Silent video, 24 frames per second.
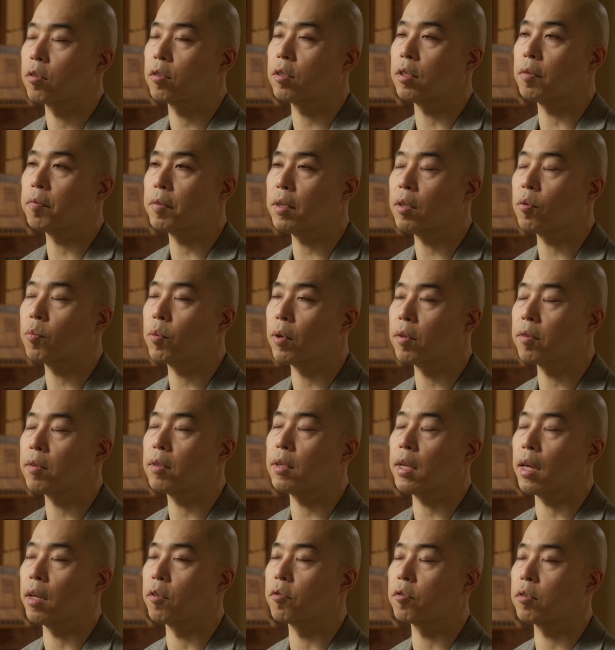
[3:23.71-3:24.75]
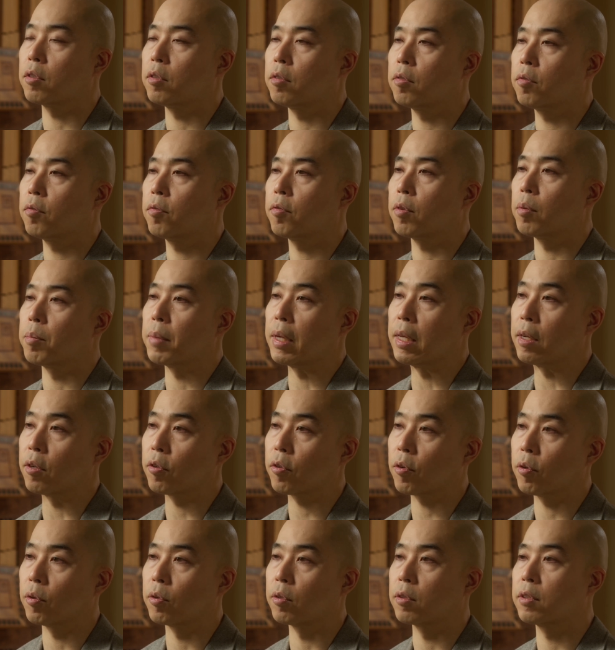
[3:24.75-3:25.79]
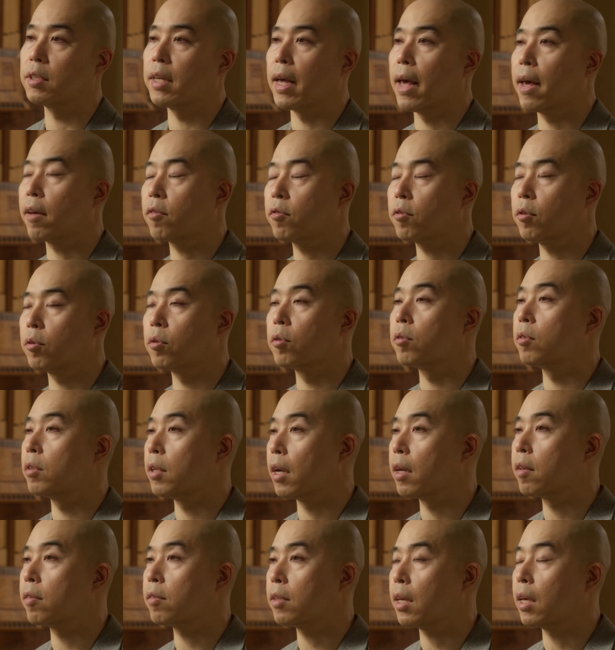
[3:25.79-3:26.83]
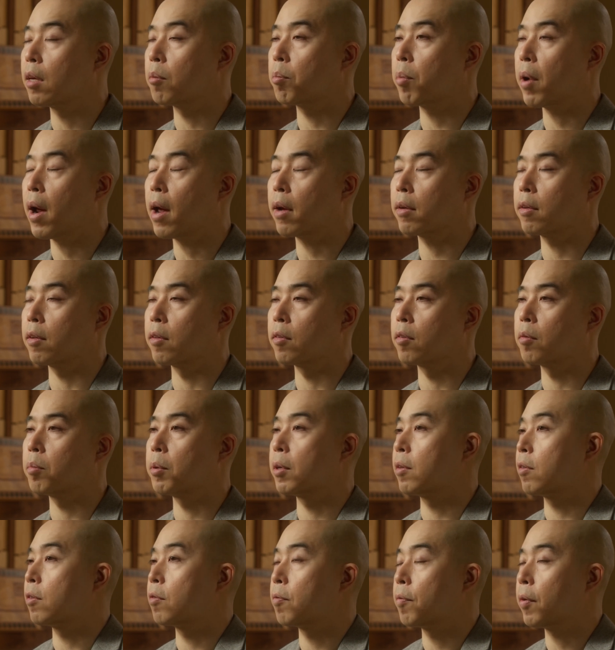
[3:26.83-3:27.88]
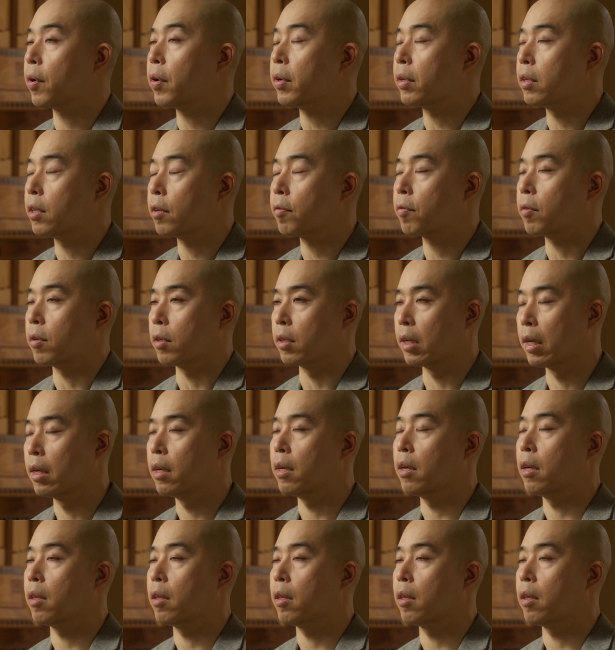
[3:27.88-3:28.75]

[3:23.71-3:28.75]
shifting one's attention from internal to external does take practice because it's very different